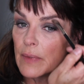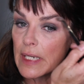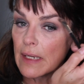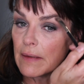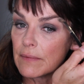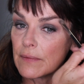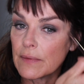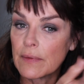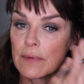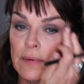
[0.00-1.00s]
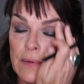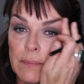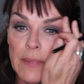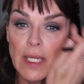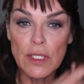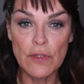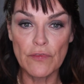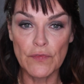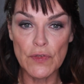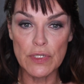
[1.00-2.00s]
Why not? Make
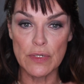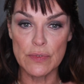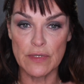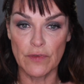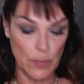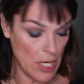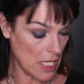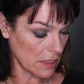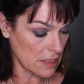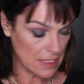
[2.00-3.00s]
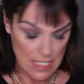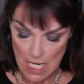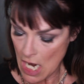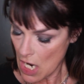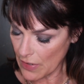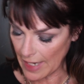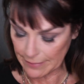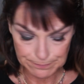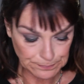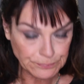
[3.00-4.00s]
full use of your products. Okay,
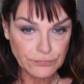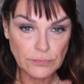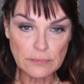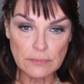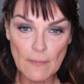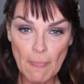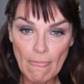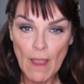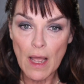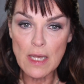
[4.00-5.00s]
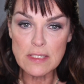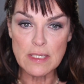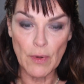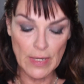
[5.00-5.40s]
Awesome.